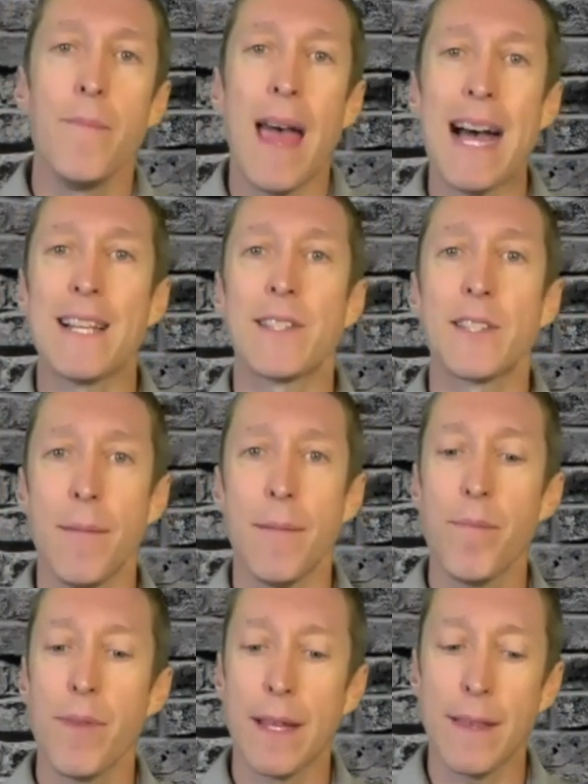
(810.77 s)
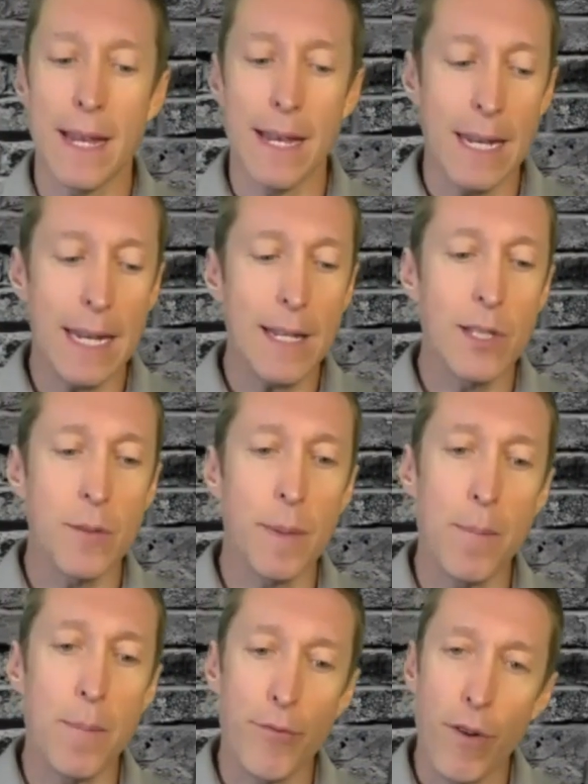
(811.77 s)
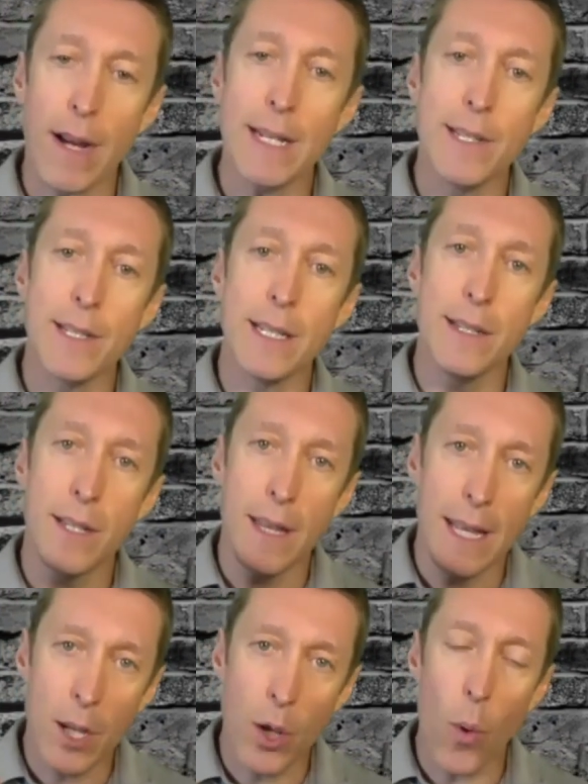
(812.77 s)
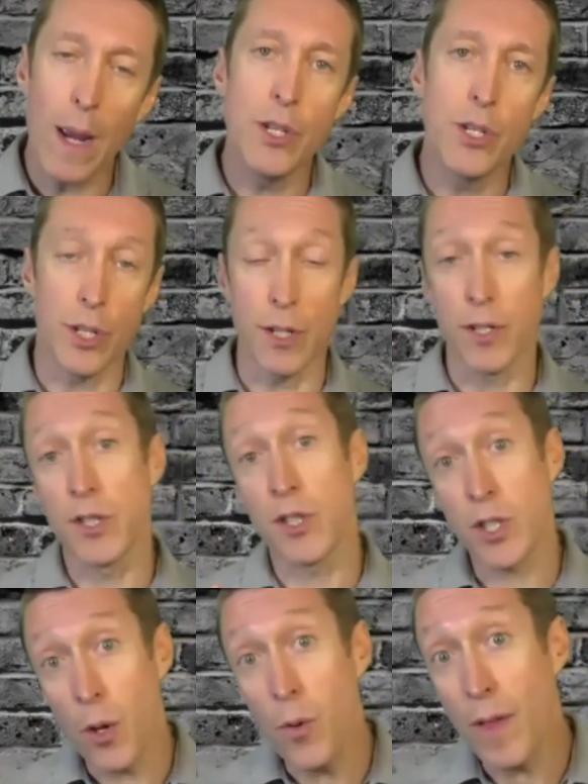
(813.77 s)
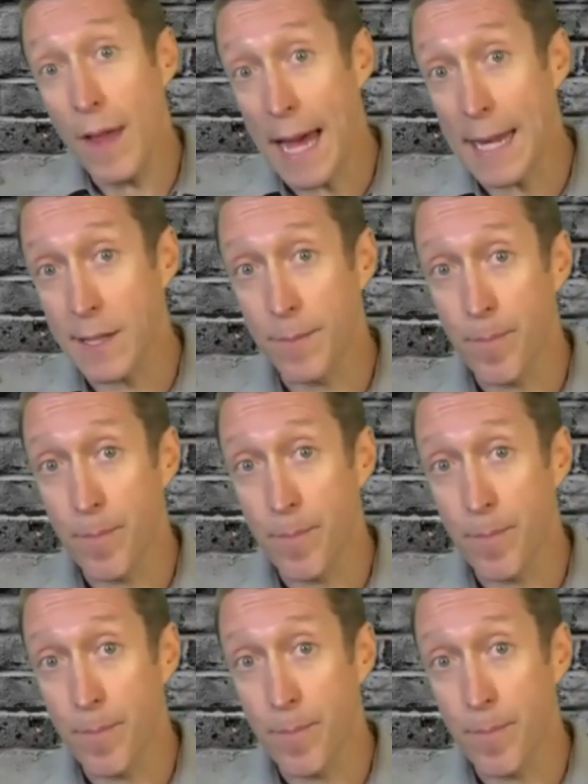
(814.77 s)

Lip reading: as something that needs to be priced into the equation so that